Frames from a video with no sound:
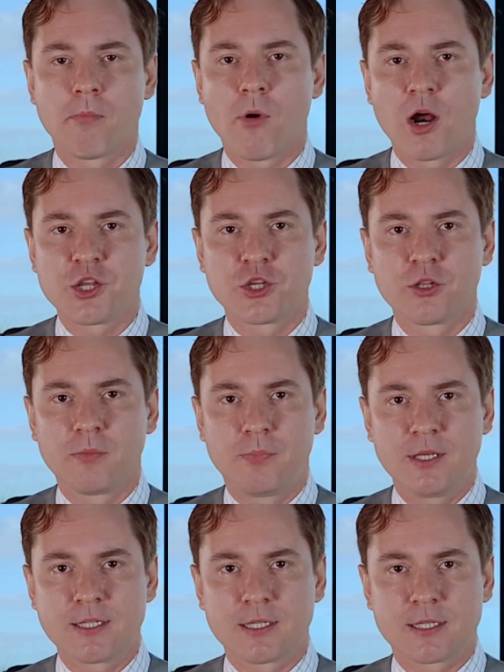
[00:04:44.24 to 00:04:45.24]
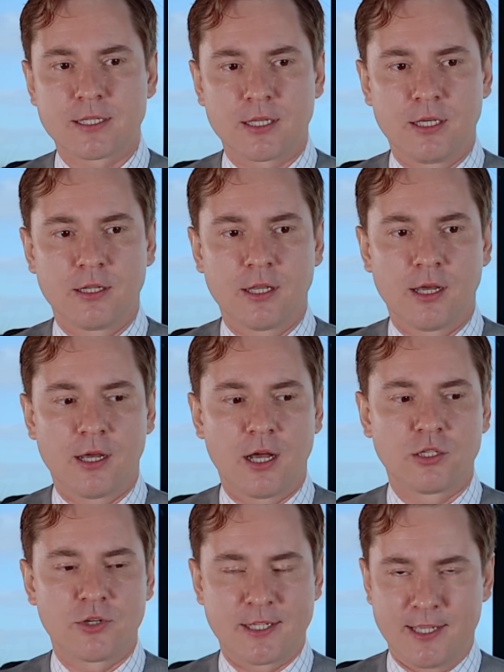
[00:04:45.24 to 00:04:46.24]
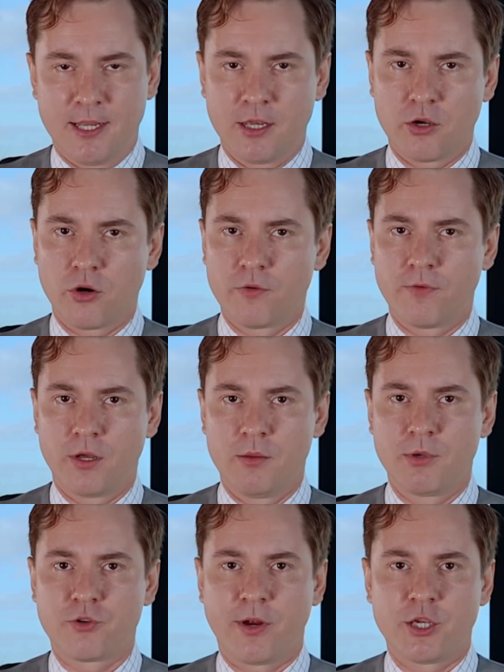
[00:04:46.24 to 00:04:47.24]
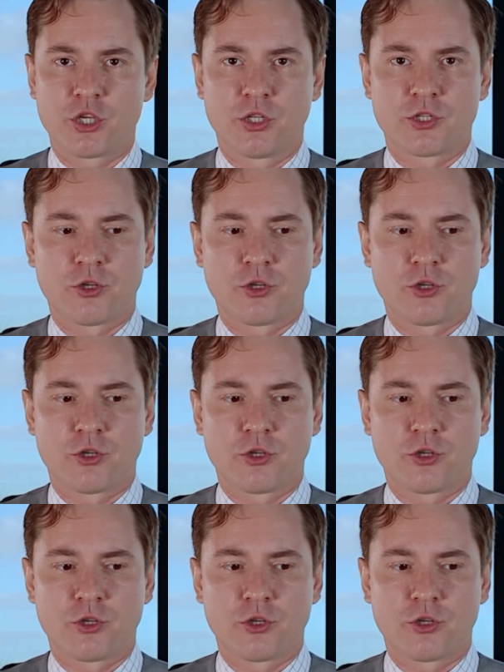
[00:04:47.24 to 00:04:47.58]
marginal business in understanding of immigration